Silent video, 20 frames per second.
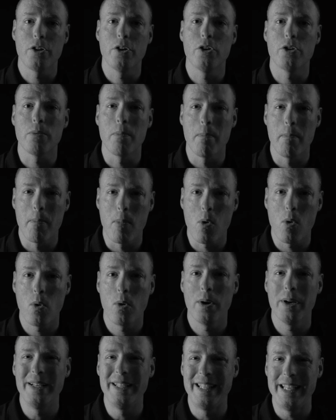There's
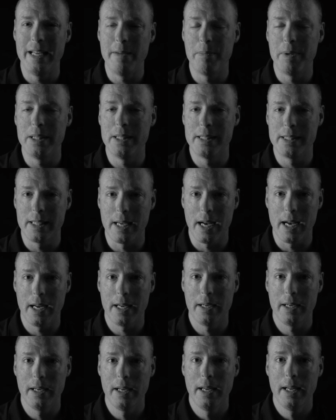more deep inside